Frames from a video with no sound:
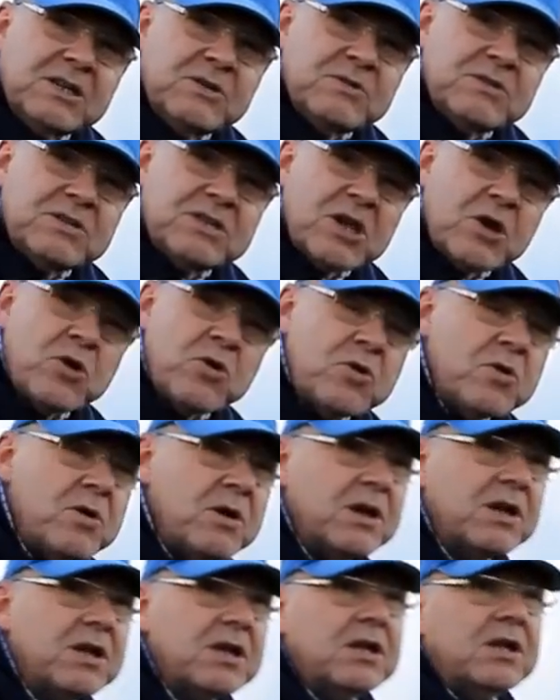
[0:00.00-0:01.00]
and he was so
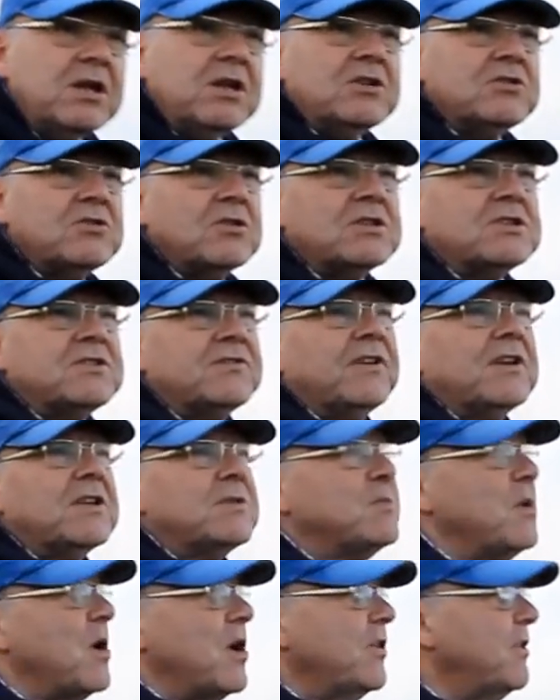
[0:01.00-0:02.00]

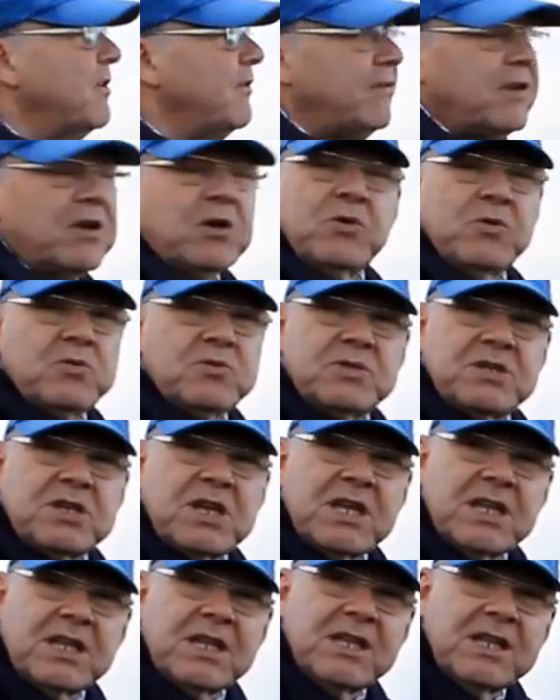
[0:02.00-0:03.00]
transfixed by the views